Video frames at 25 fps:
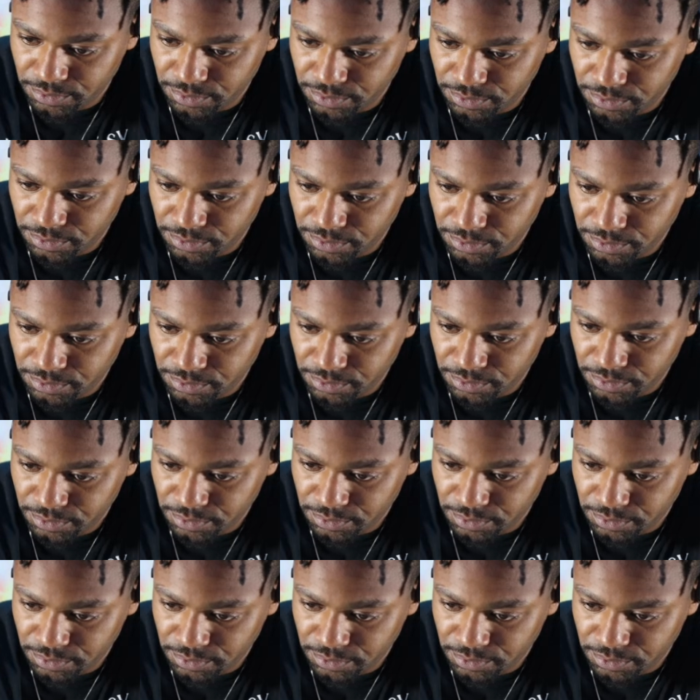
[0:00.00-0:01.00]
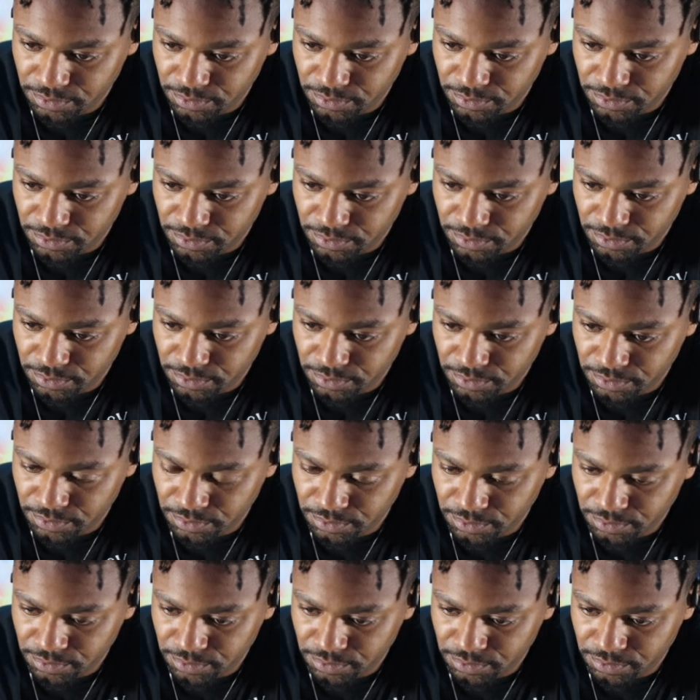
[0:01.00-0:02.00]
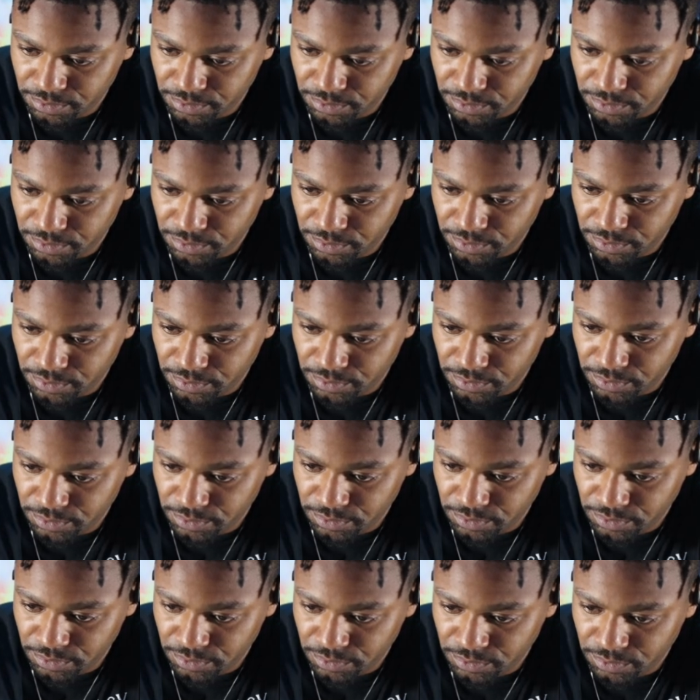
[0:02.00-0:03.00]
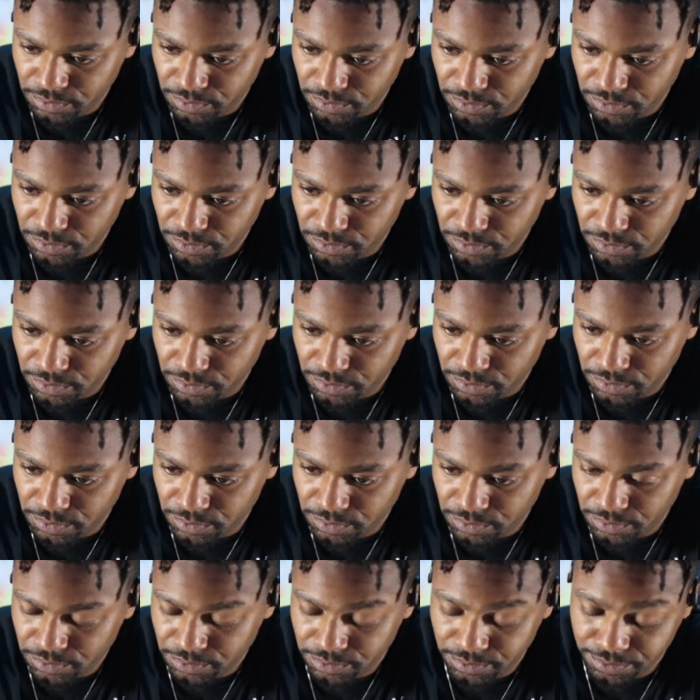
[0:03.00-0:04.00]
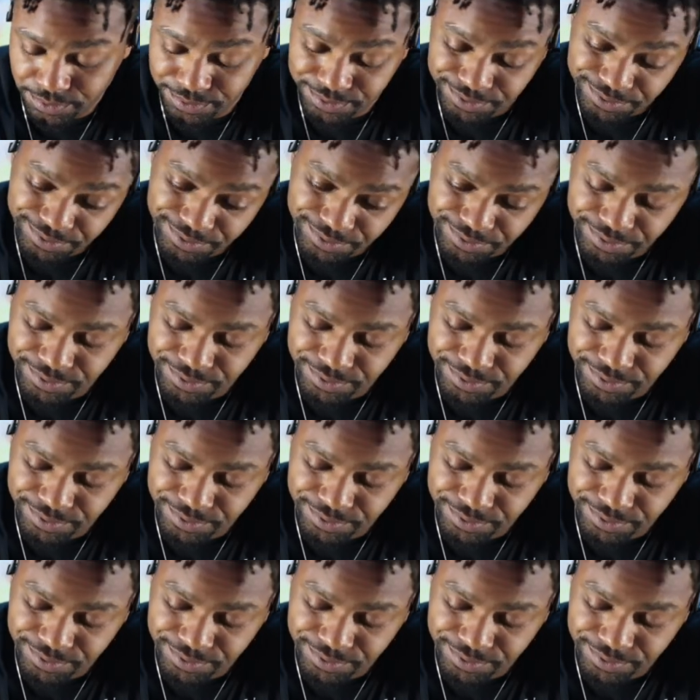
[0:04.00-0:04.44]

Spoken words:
No words are spoken by the person on screen.